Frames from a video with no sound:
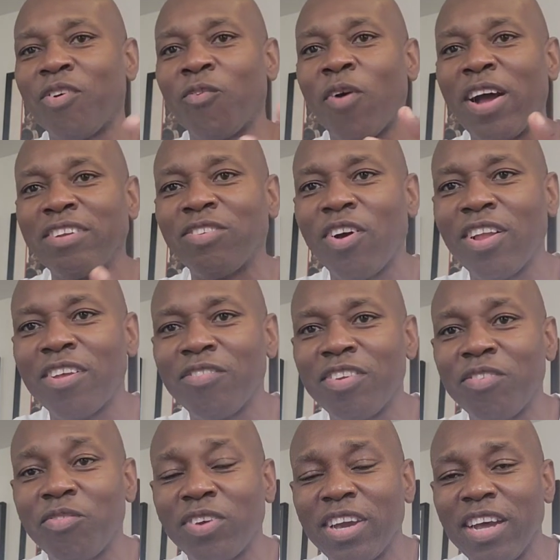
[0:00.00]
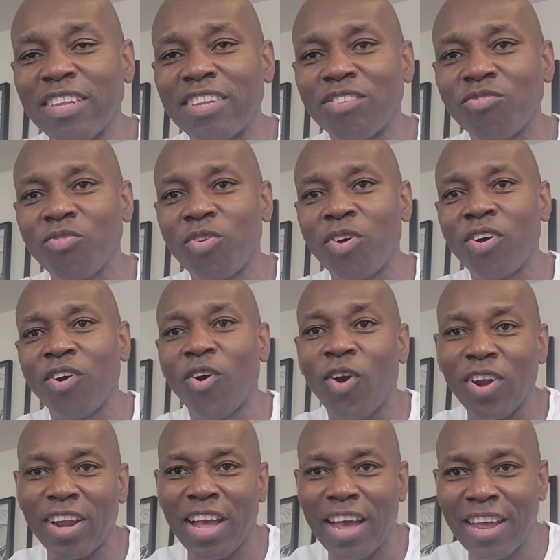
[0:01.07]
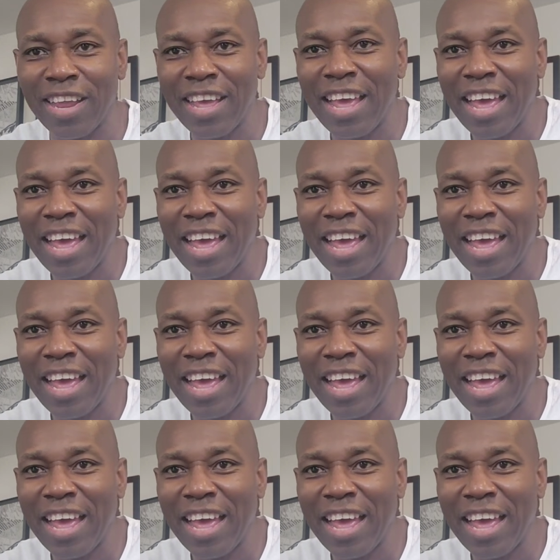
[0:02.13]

watch all of it if you got this far or not.